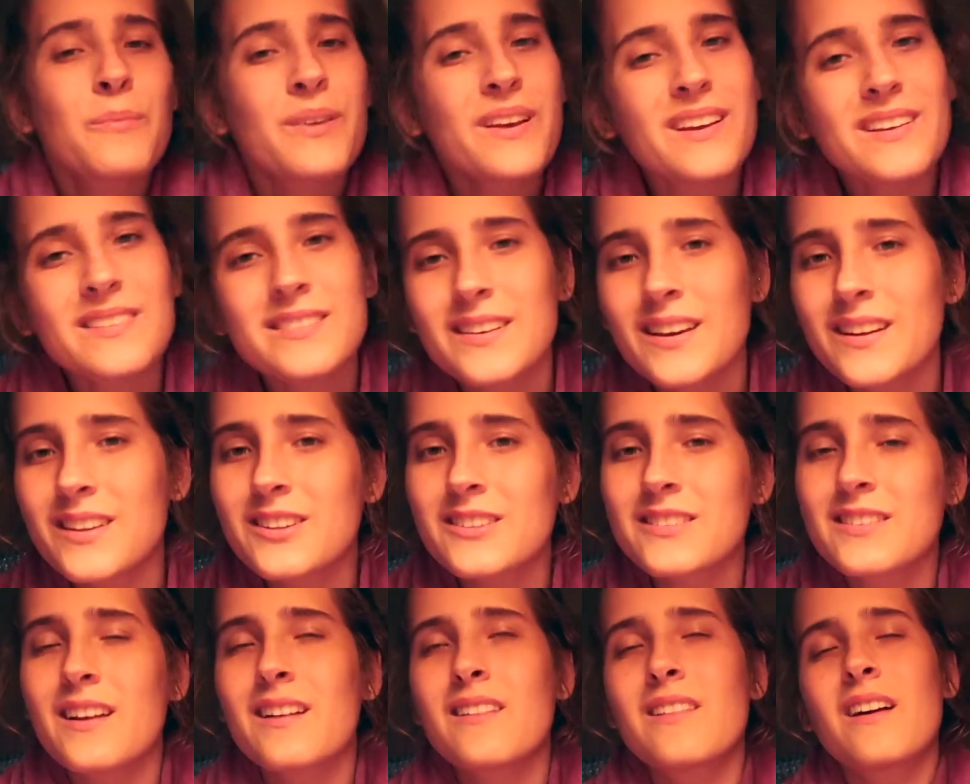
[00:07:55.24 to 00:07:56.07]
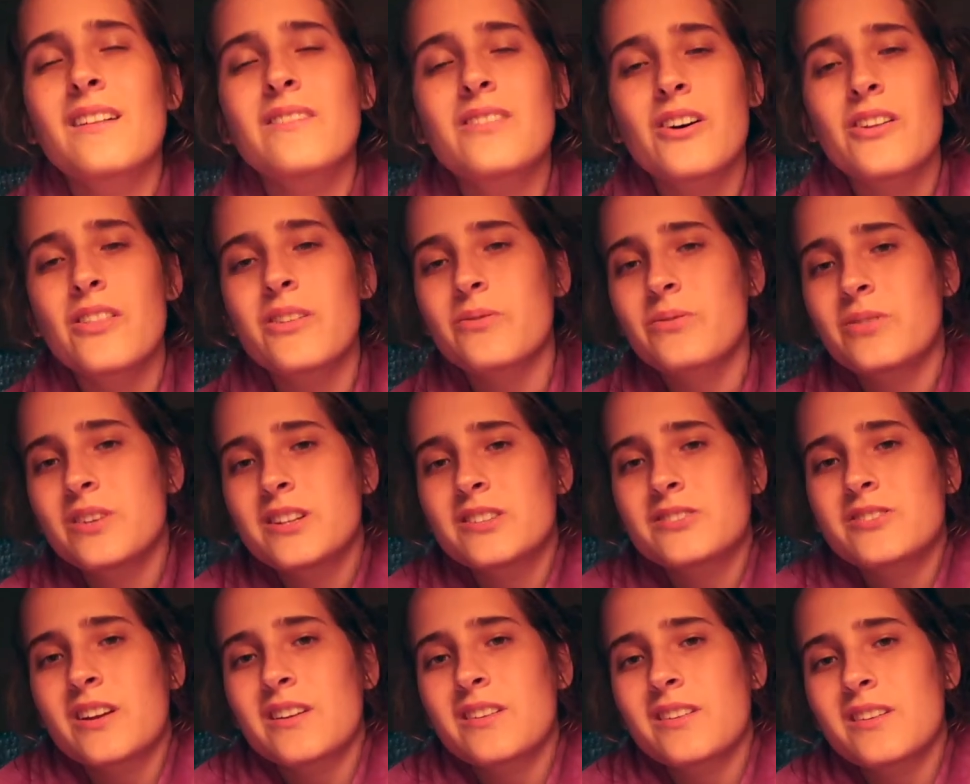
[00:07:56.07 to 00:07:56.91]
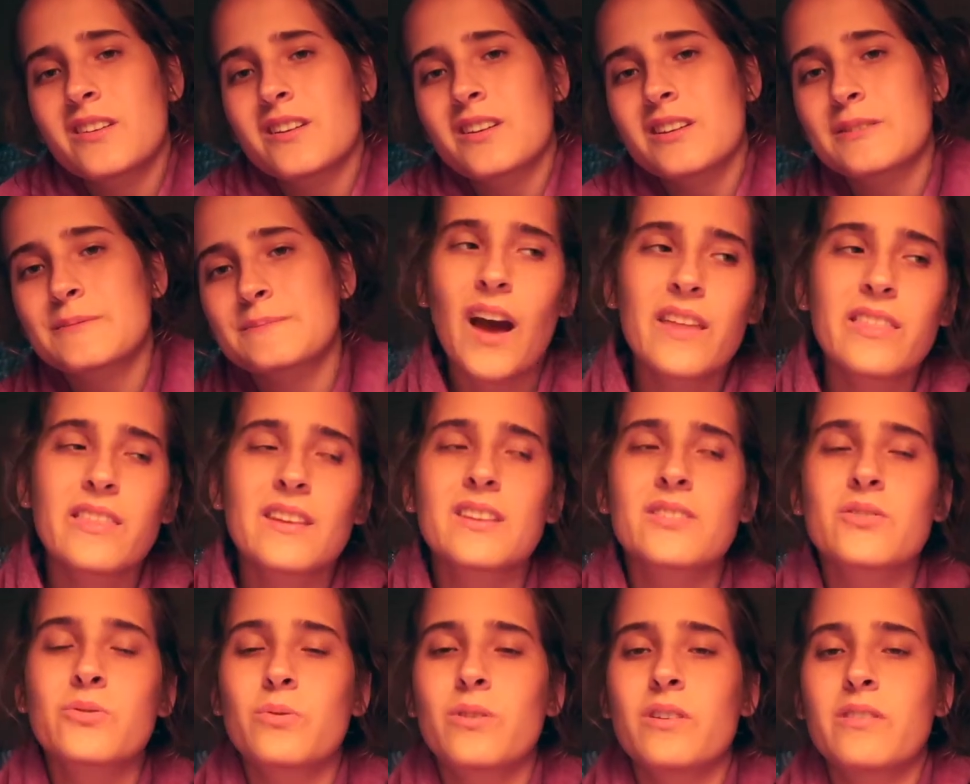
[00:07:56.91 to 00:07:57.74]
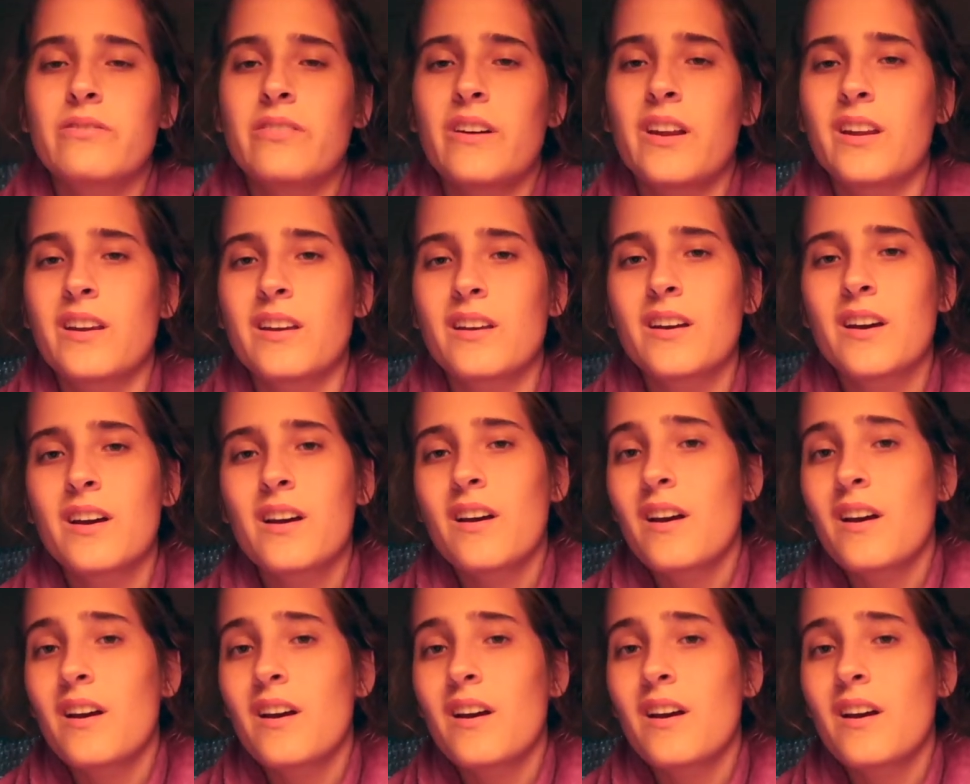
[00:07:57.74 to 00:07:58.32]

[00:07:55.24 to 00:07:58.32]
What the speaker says: Because I love all the footage I took. I think it's really funny.